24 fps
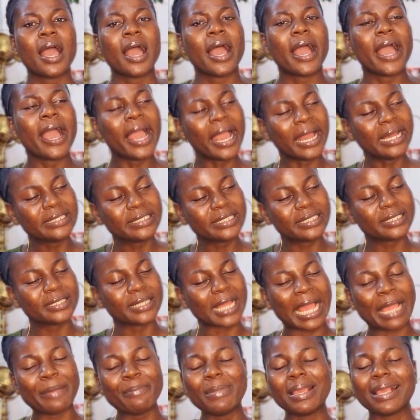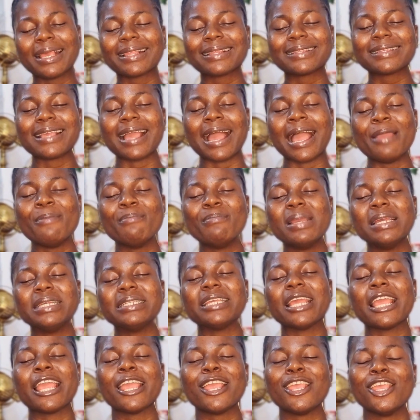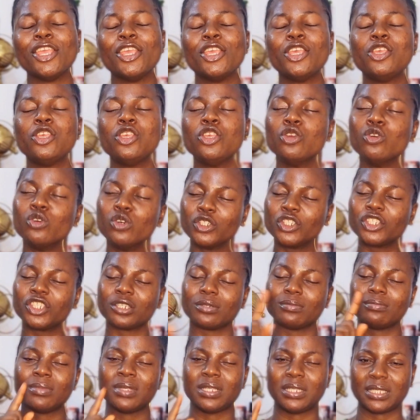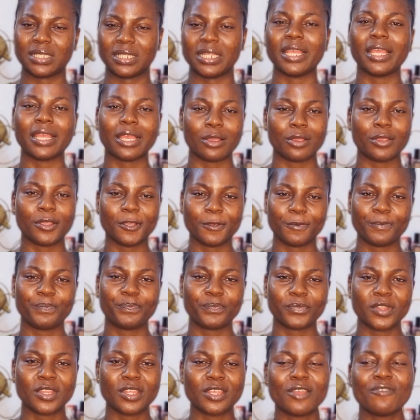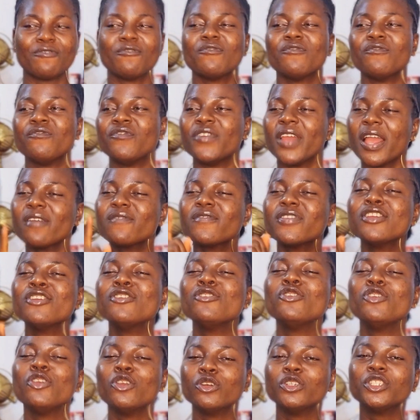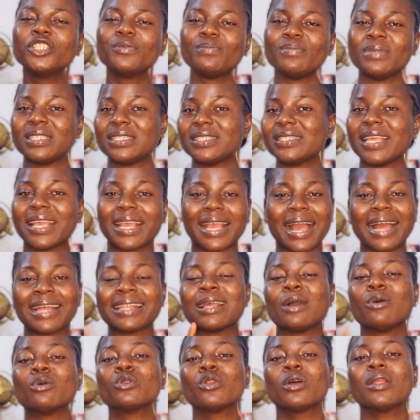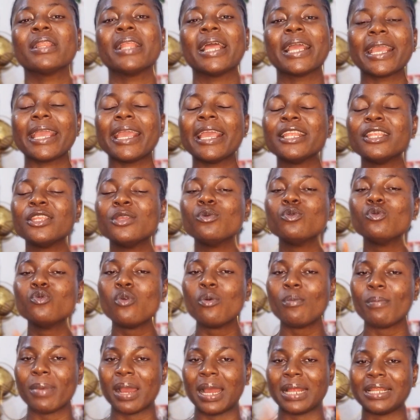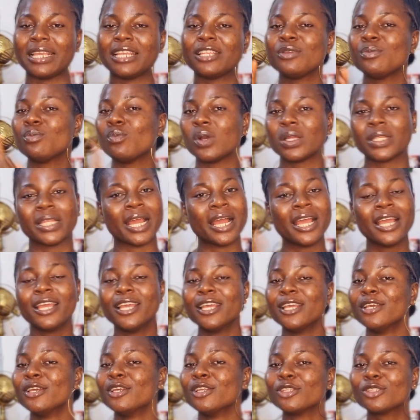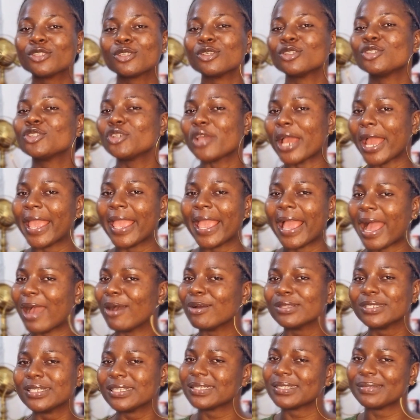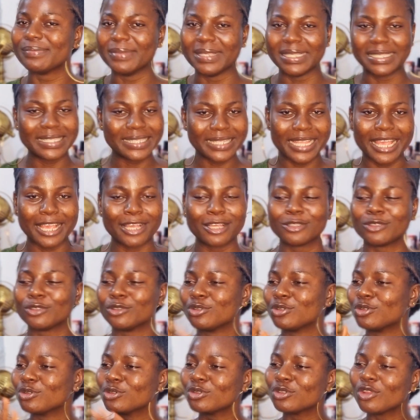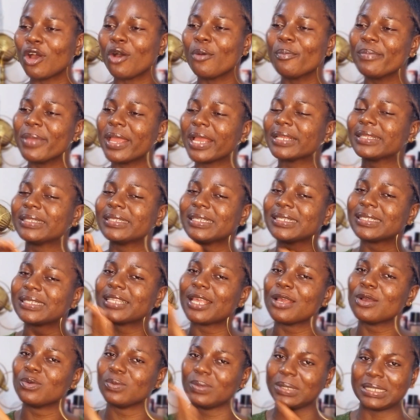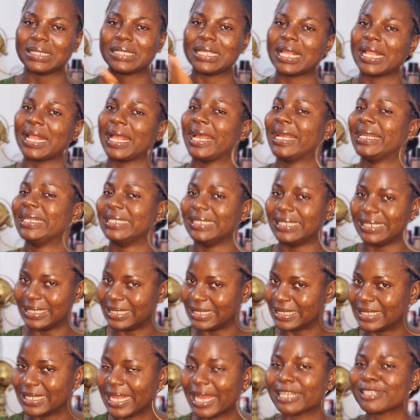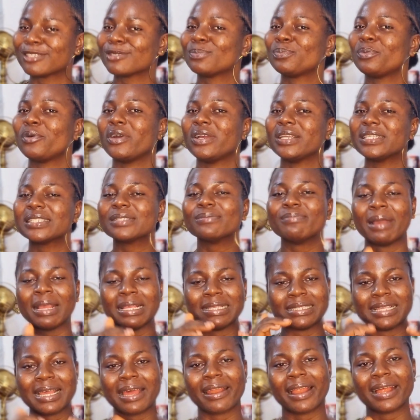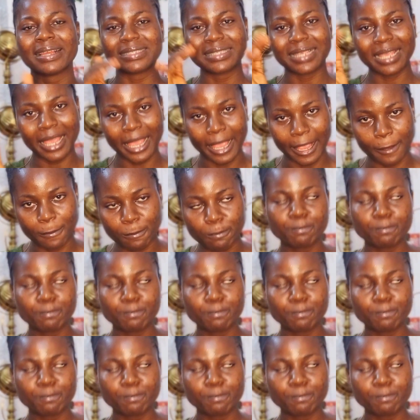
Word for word: and I made I made a huge mistake, very huge mistake, and I would not like any woman, any mother, to try out this mistake. Do not make this same mistake that I did, that spoiled my Zara's hair.